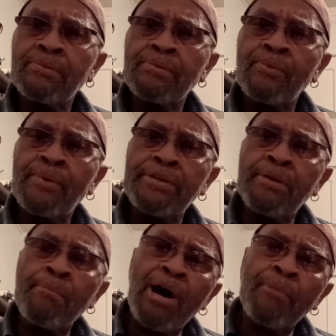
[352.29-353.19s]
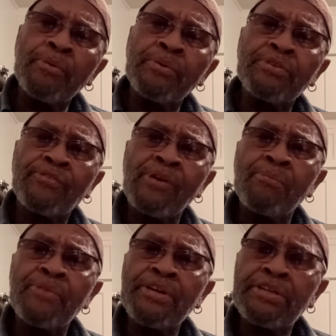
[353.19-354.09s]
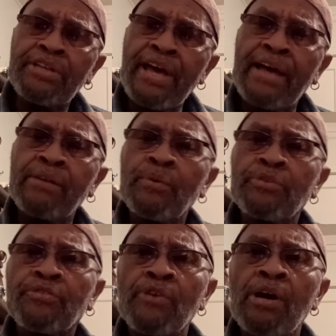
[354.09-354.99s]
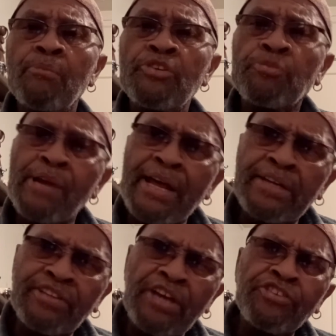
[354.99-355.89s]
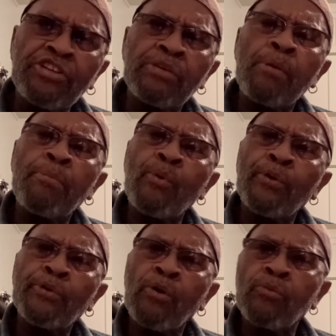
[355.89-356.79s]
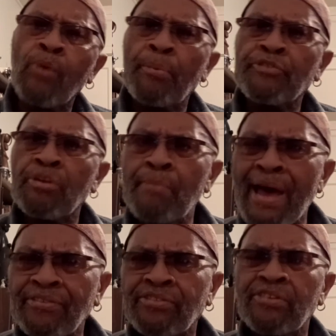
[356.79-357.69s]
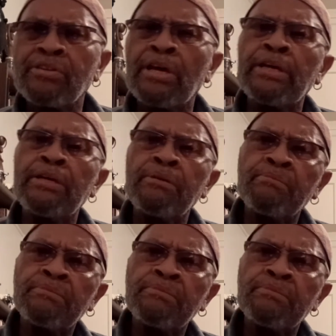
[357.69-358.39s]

Where your mama was from, where your daddy was from, which plantation they were born on, what was the master's name,